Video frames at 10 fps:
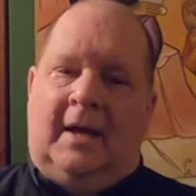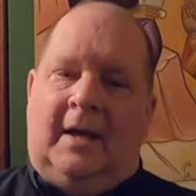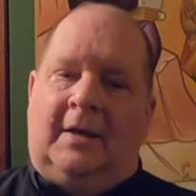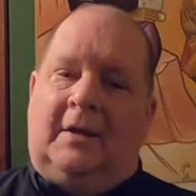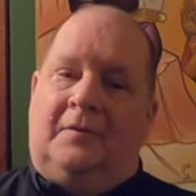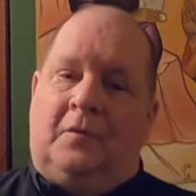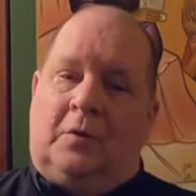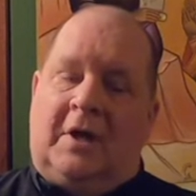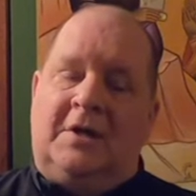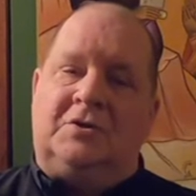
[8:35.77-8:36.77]
and a
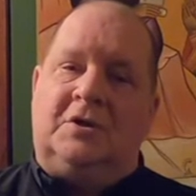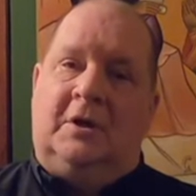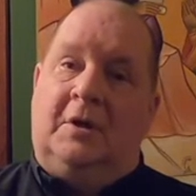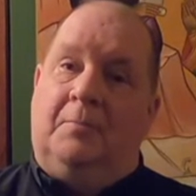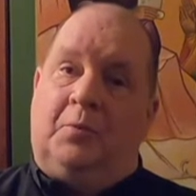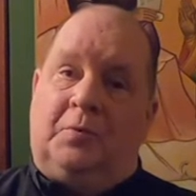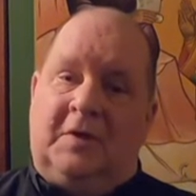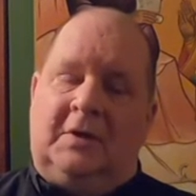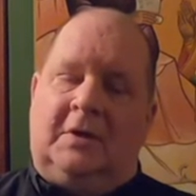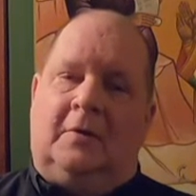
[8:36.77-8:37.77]
vocation in
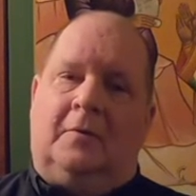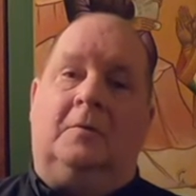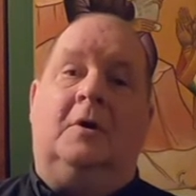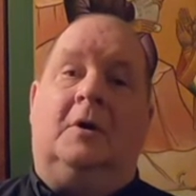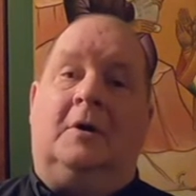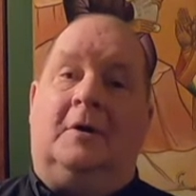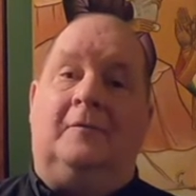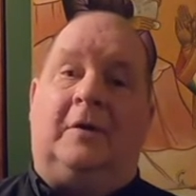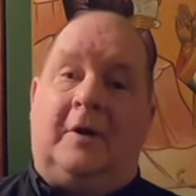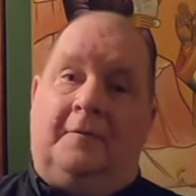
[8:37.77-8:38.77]
particular
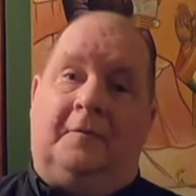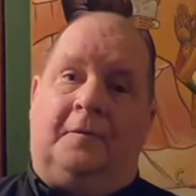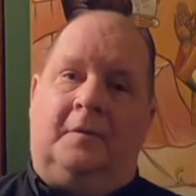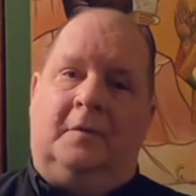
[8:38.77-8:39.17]
of love